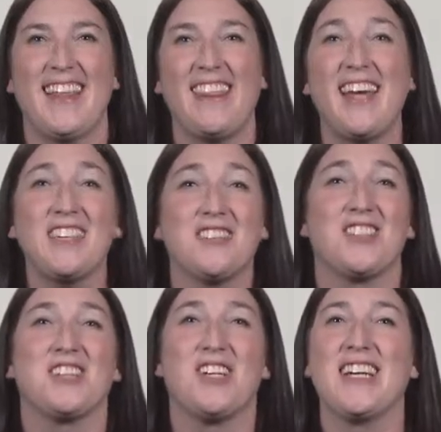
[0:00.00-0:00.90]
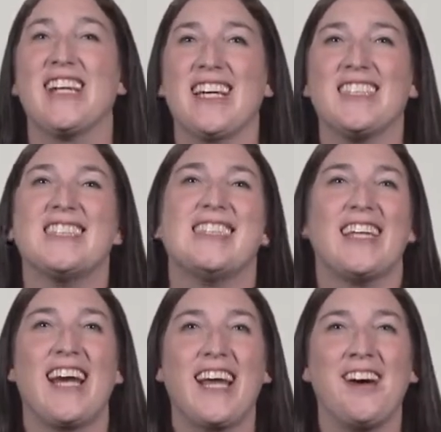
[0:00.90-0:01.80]
Thanks for joining us
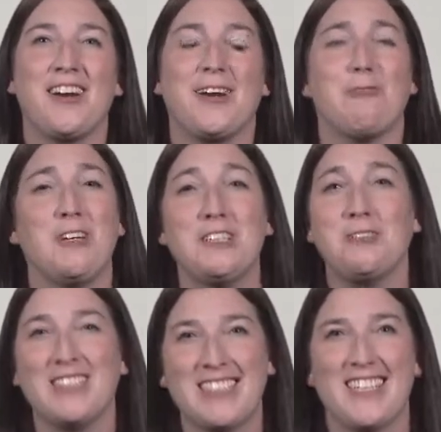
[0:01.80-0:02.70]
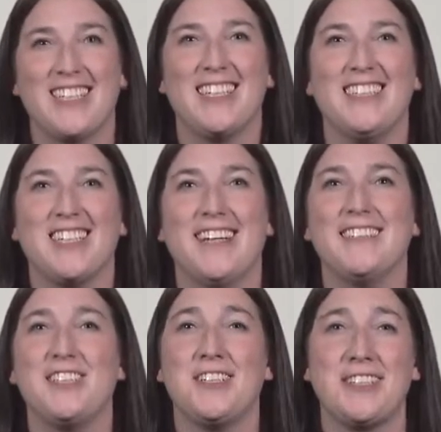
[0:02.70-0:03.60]
today on our one-to-one series
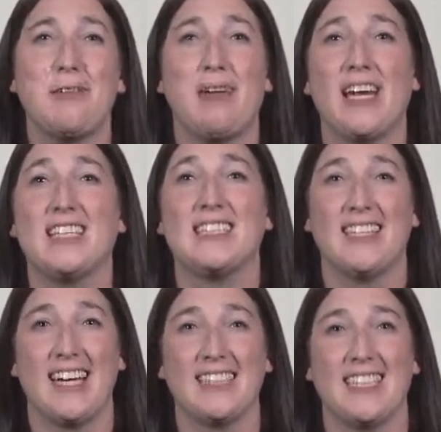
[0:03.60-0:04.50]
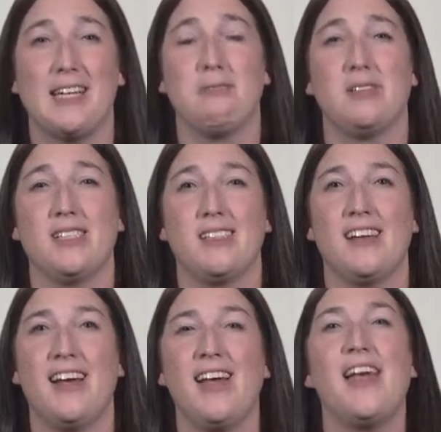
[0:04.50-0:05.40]
on GCPS Tech Tips.
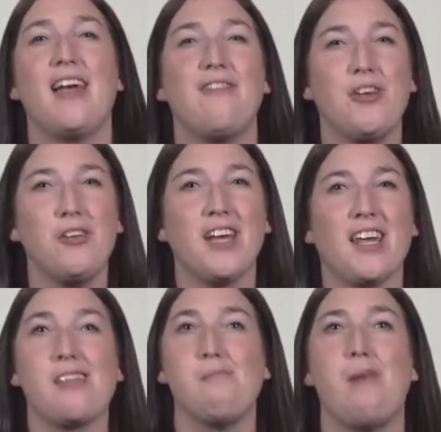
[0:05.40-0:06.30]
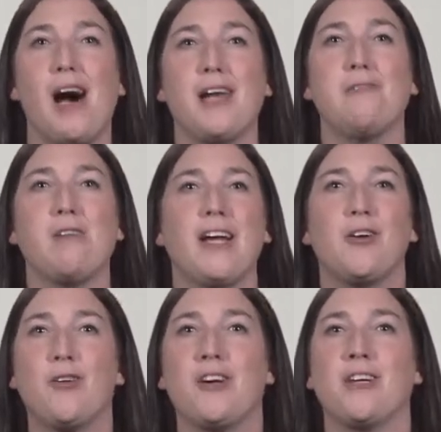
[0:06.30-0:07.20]
If you look in the bottom right
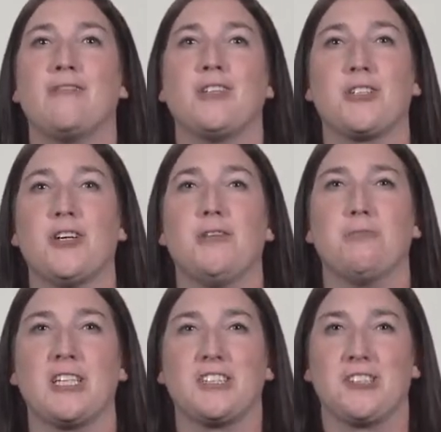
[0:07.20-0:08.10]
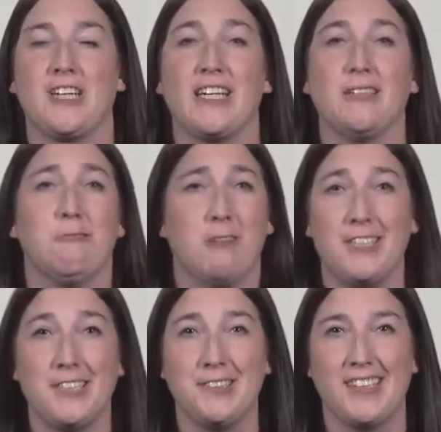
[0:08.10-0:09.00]
corner of your Chromebook screen, what
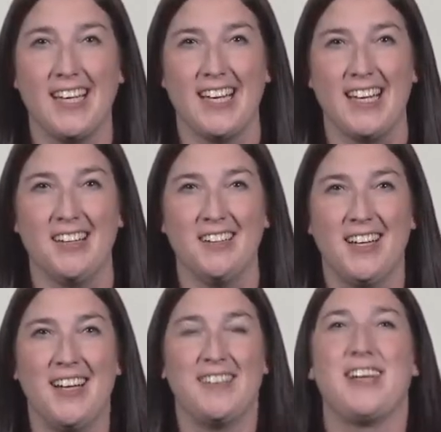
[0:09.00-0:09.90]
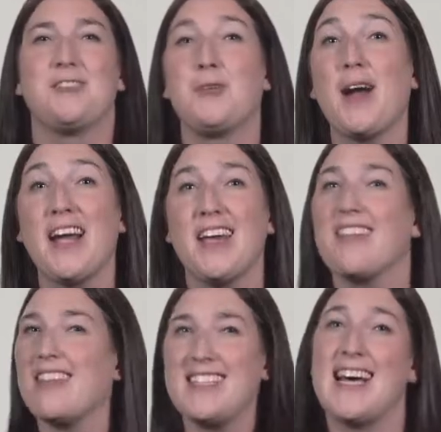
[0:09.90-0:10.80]
do you see? That's right,
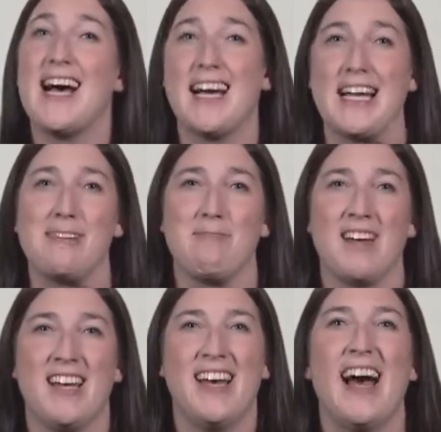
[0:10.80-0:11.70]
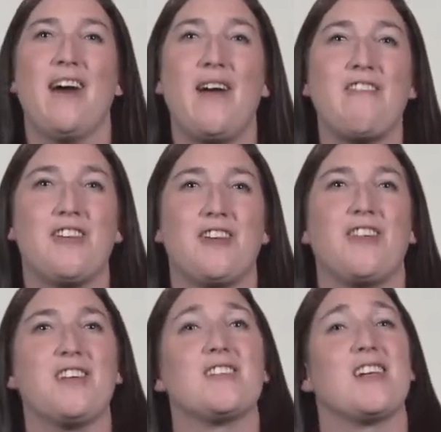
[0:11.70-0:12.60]
the time. However,
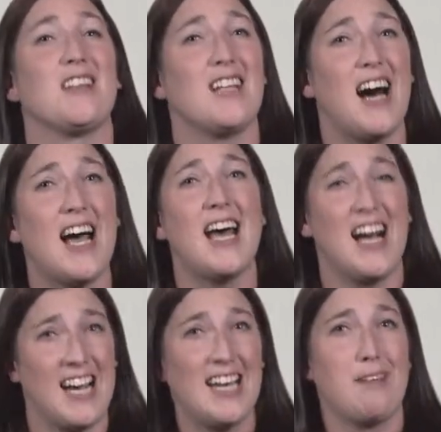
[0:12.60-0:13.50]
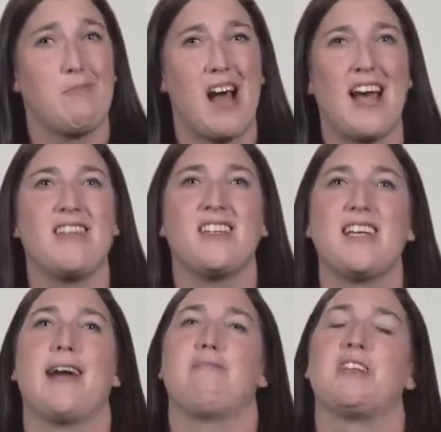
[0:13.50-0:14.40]
there is a lot hiding behind the
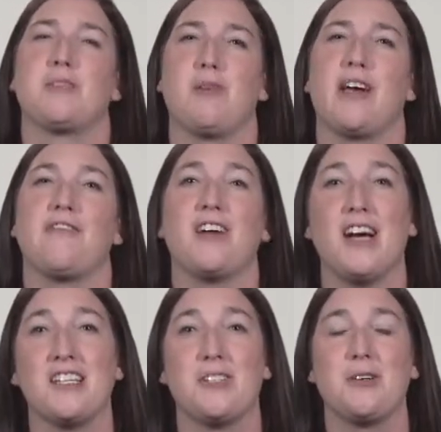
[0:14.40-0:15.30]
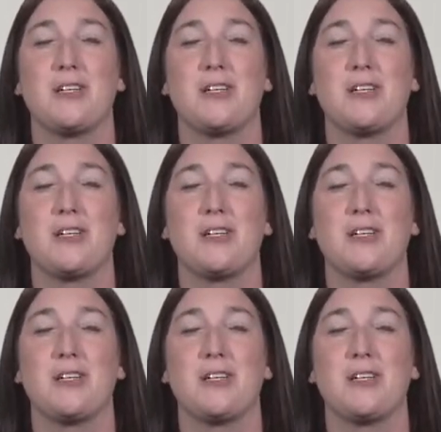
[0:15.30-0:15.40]
time display for us to